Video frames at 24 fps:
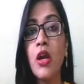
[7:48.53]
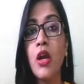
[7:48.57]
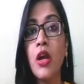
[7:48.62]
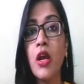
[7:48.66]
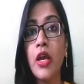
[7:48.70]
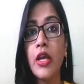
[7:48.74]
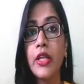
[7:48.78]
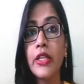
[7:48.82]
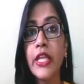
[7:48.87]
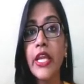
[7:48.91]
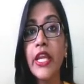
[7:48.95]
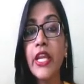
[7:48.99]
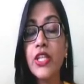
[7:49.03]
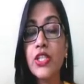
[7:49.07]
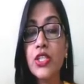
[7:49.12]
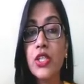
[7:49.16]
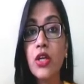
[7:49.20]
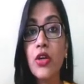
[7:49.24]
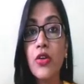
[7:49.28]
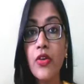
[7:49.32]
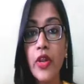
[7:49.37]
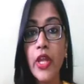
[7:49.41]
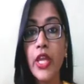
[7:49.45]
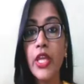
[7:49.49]
they get
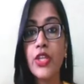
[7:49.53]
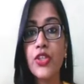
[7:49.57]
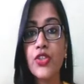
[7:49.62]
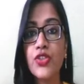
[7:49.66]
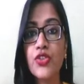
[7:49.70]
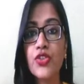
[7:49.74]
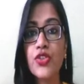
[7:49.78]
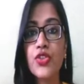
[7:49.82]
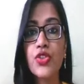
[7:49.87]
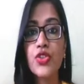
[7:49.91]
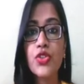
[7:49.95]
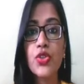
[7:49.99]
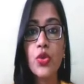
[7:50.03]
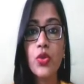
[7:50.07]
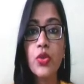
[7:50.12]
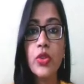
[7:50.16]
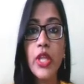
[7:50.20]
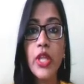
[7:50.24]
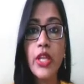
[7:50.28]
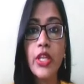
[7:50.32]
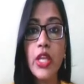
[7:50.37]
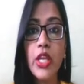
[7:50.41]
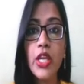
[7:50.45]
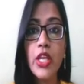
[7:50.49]
arranged, so
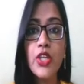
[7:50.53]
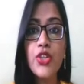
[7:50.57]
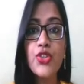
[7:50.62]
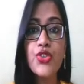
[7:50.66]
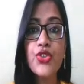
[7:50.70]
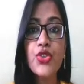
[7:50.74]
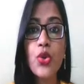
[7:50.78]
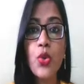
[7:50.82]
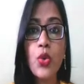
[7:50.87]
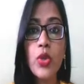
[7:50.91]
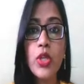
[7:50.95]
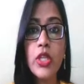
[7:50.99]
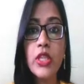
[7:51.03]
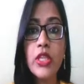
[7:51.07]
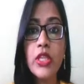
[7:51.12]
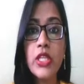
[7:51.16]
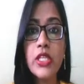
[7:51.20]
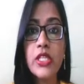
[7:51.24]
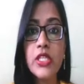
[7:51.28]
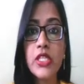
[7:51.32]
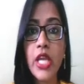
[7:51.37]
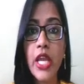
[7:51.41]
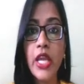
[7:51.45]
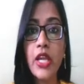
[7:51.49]
that is shown in
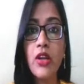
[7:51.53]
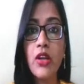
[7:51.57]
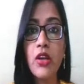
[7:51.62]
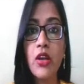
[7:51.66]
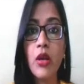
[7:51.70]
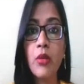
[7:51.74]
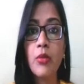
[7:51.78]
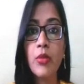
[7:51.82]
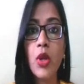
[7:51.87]
this diagram.